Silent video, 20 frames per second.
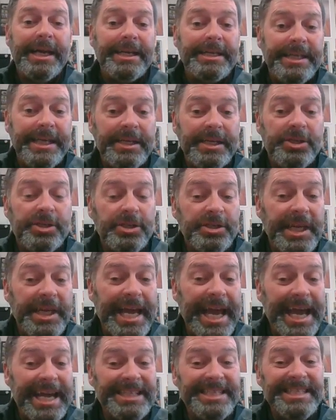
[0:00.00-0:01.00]
teachers
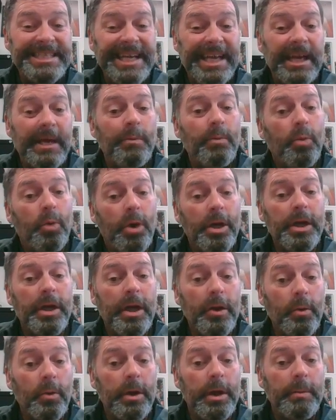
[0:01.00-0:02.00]
can set up
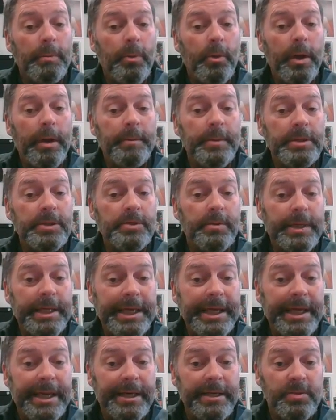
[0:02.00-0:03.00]
one-on-one appointments with
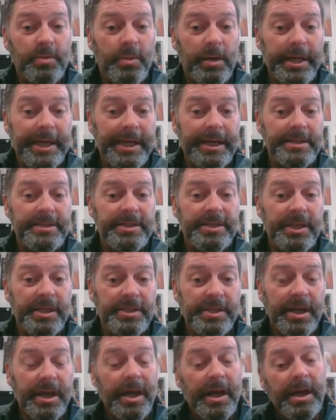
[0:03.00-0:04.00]
kids where kids just